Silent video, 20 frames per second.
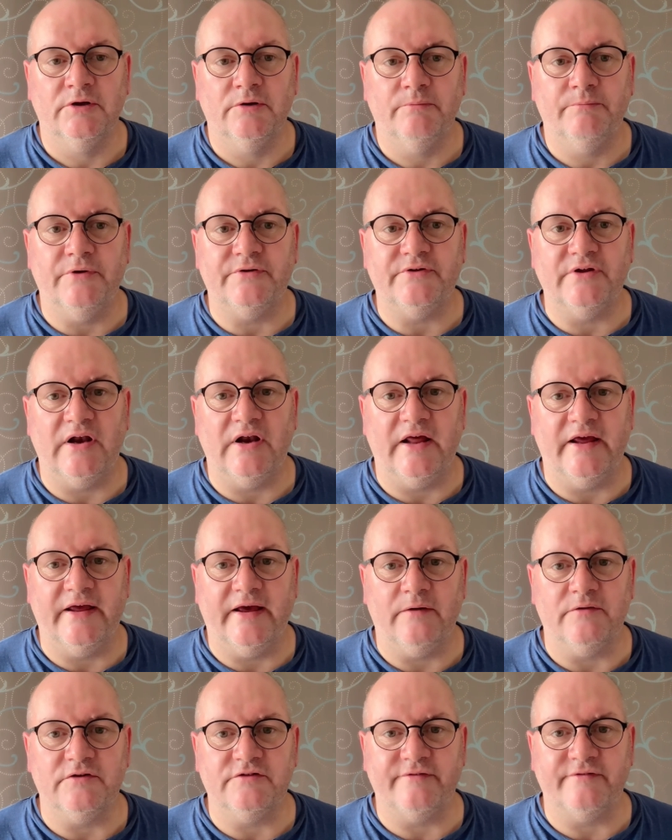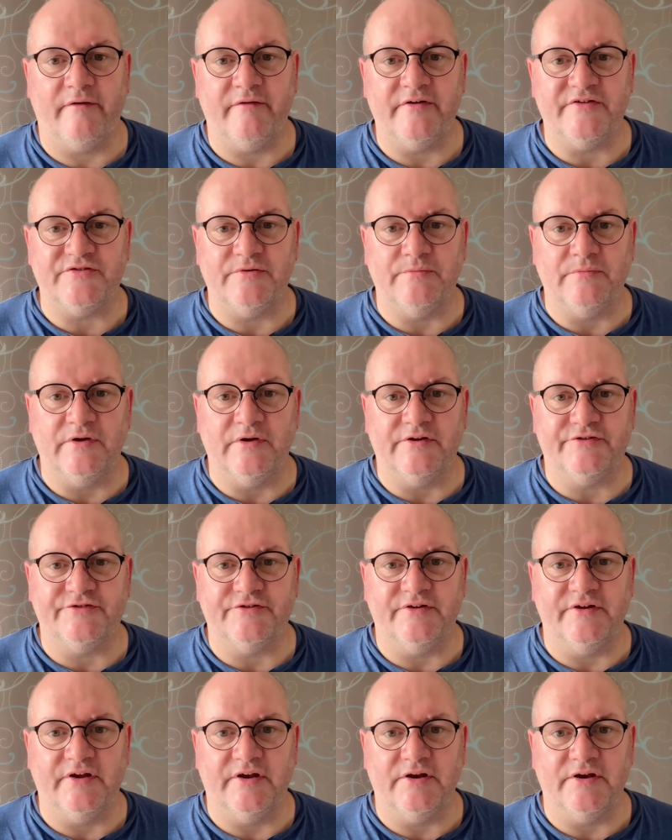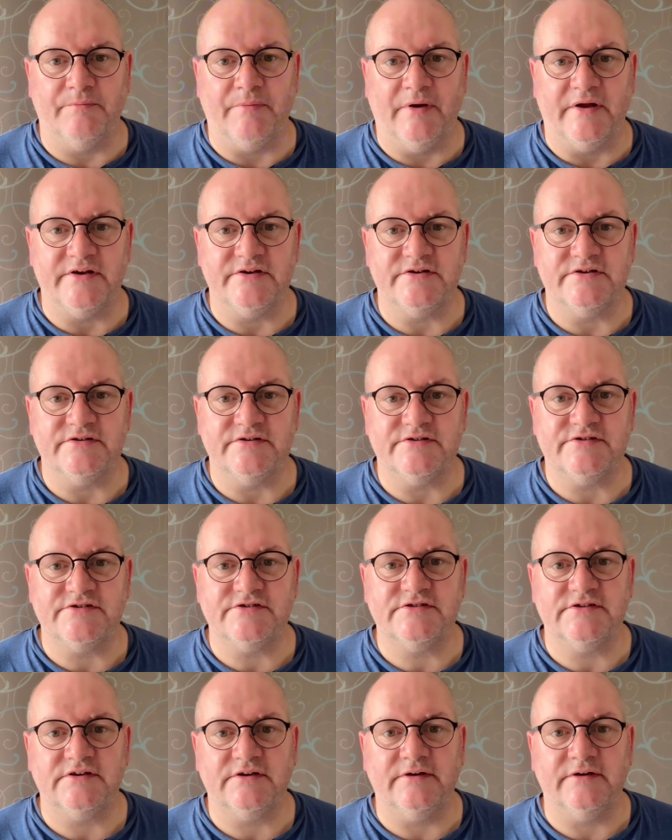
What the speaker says: but the layout is very similar to the Independence,